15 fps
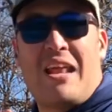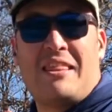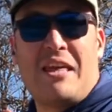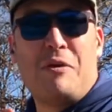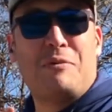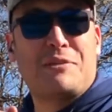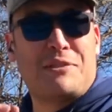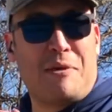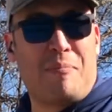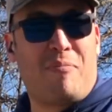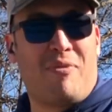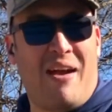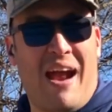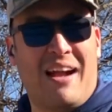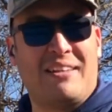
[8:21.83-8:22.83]
I think with some
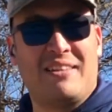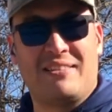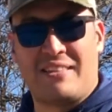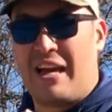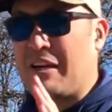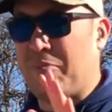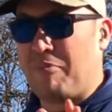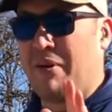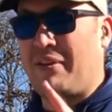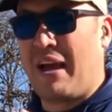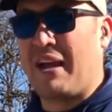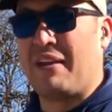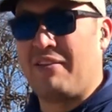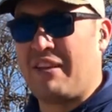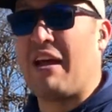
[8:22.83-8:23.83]
practice, I could
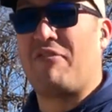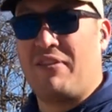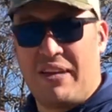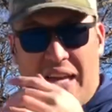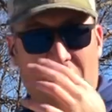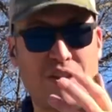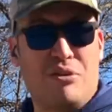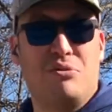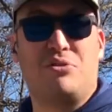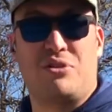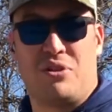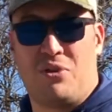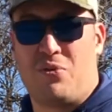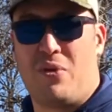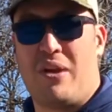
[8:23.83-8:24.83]
definitely get used
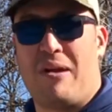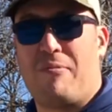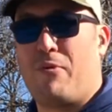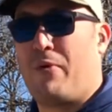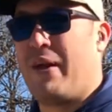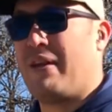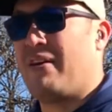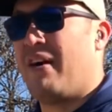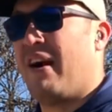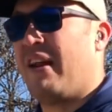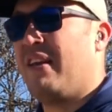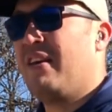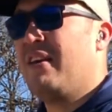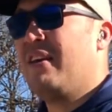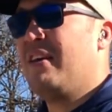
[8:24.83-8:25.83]
to the 1 MOA dot.
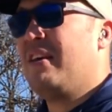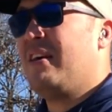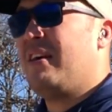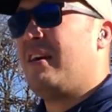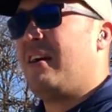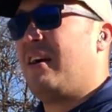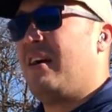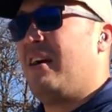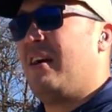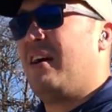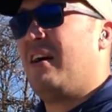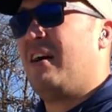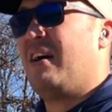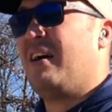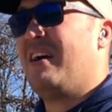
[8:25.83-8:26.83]

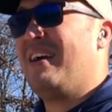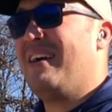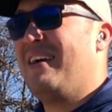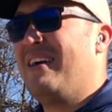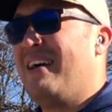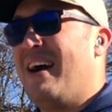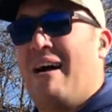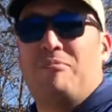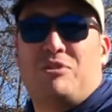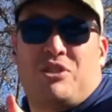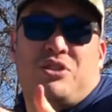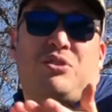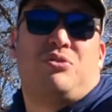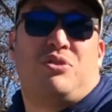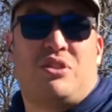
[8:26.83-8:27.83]
I'm
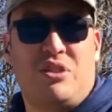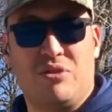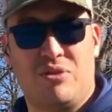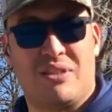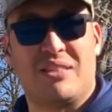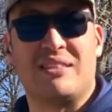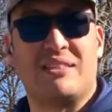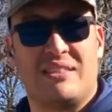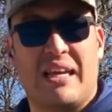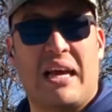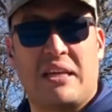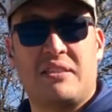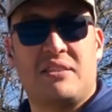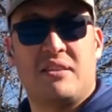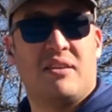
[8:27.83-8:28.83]
just used to using a
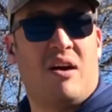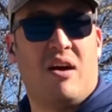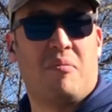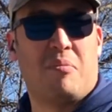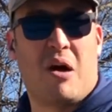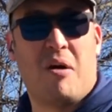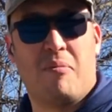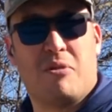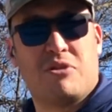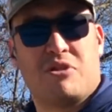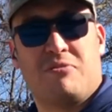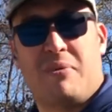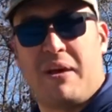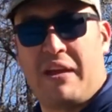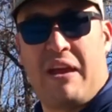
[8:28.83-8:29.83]
6 on most
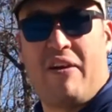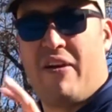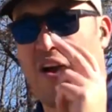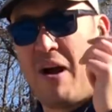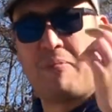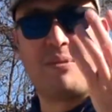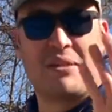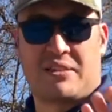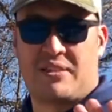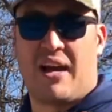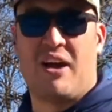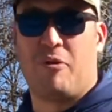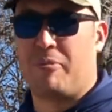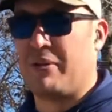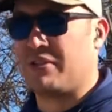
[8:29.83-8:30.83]
of my carry optic
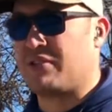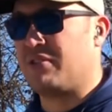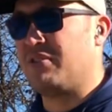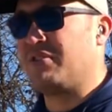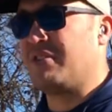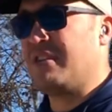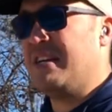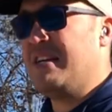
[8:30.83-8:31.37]
style pistols.